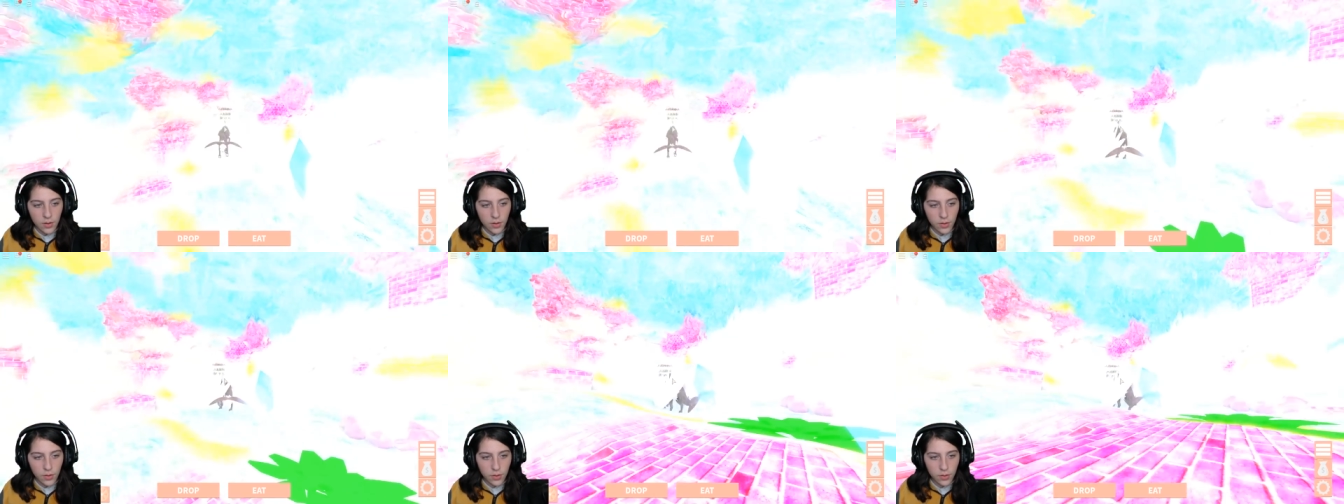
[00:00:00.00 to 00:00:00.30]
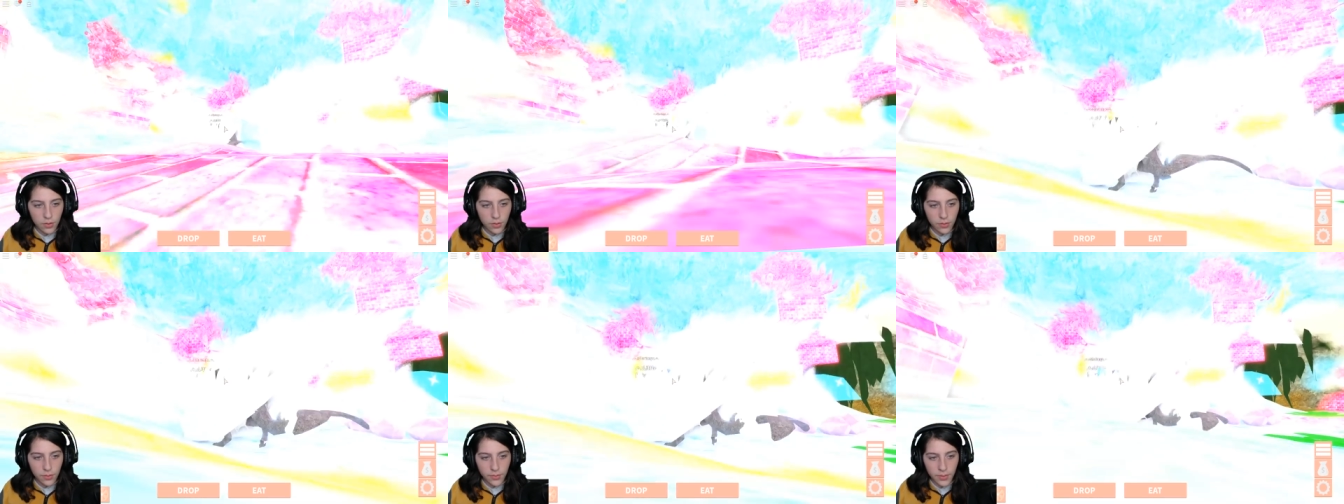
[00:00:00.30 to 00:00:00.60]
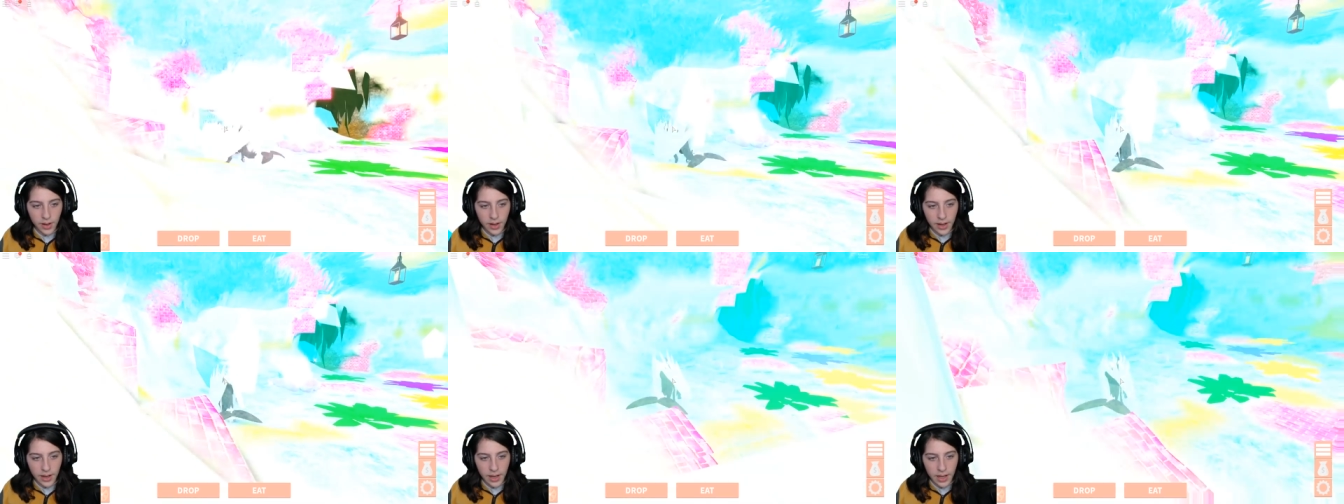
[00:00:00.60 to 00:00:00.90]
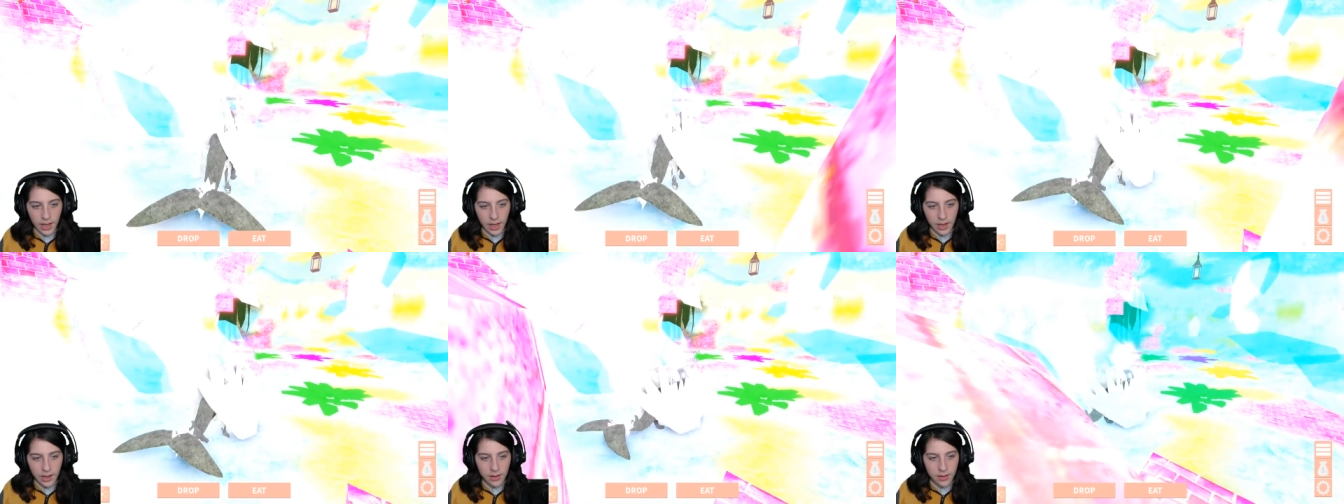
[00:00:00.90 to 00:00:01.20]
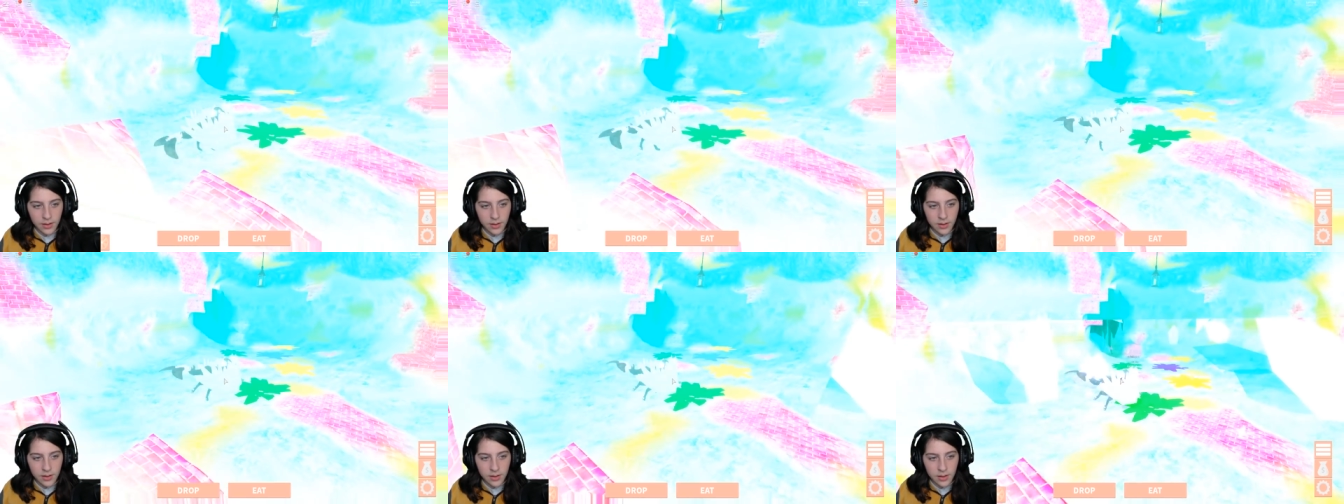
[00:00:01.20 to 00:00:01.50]
Oh my.
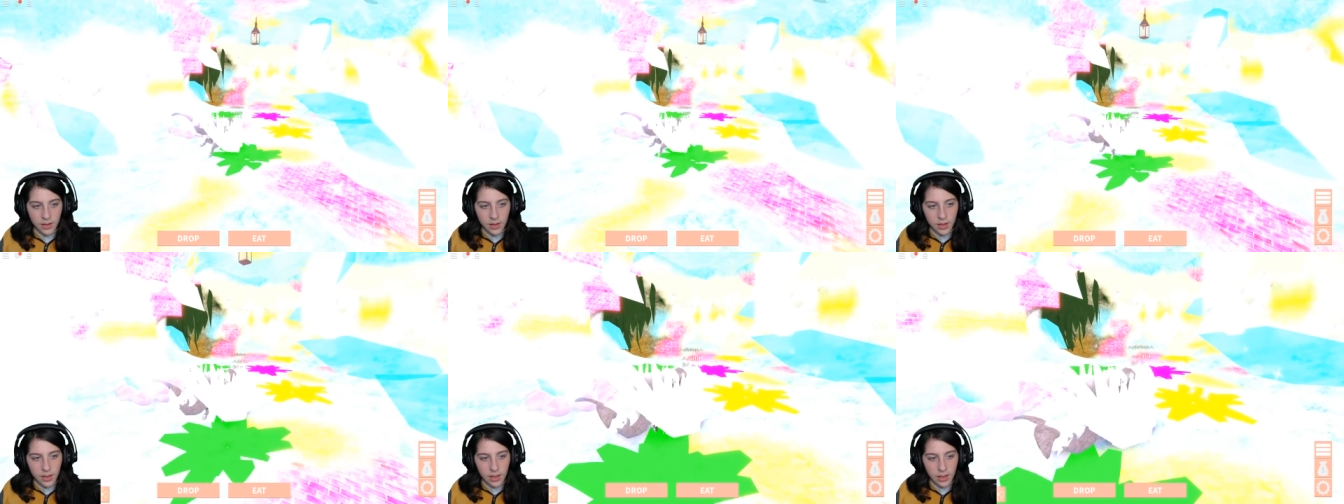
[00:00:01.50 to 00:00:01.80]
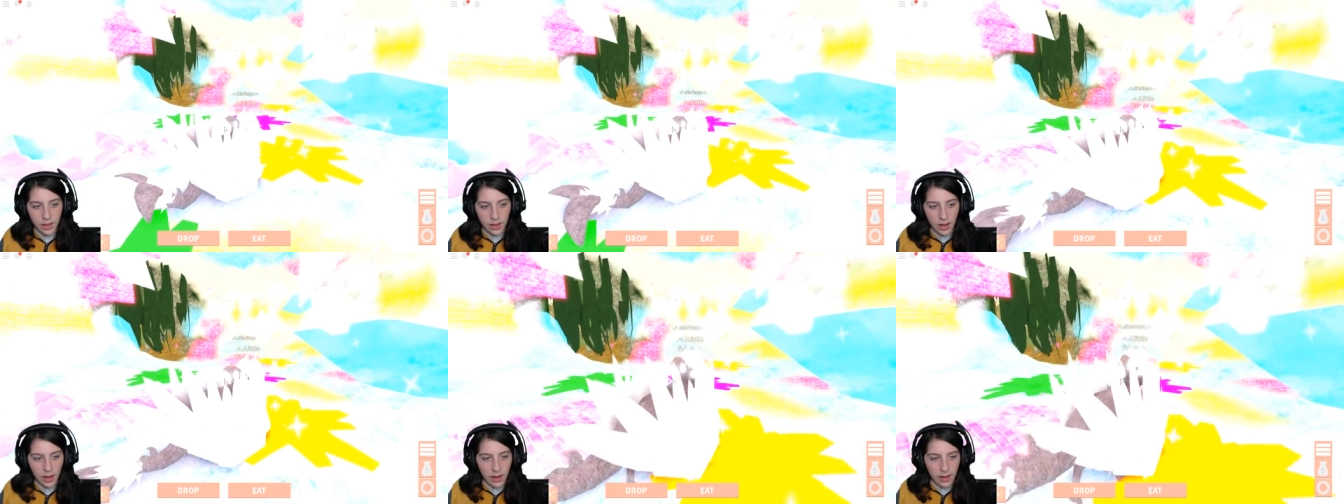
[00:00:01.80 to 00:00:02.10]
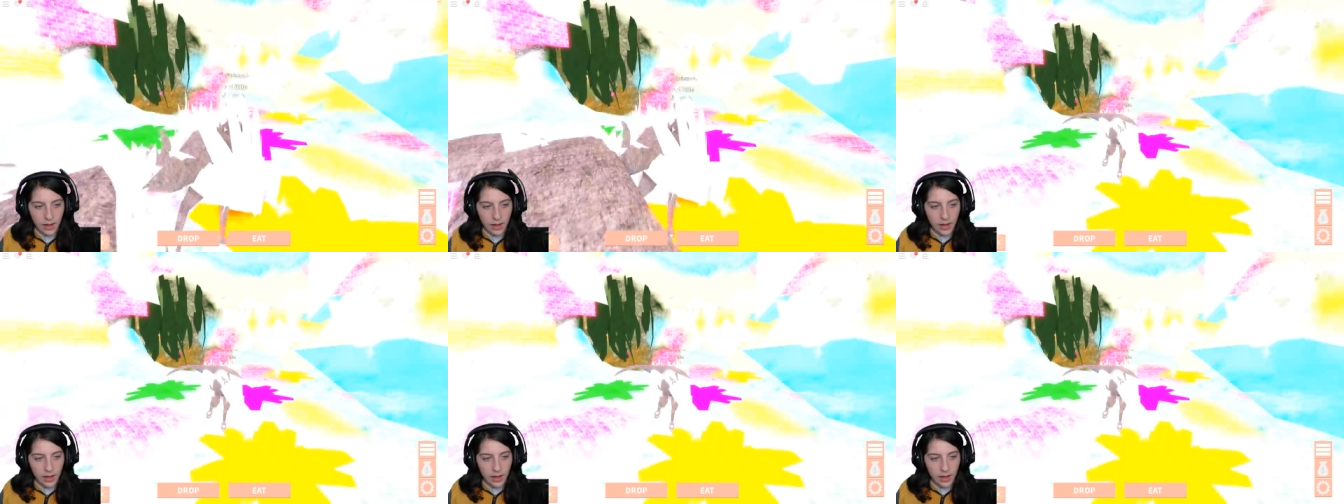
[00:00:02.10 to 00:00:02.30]
Get out of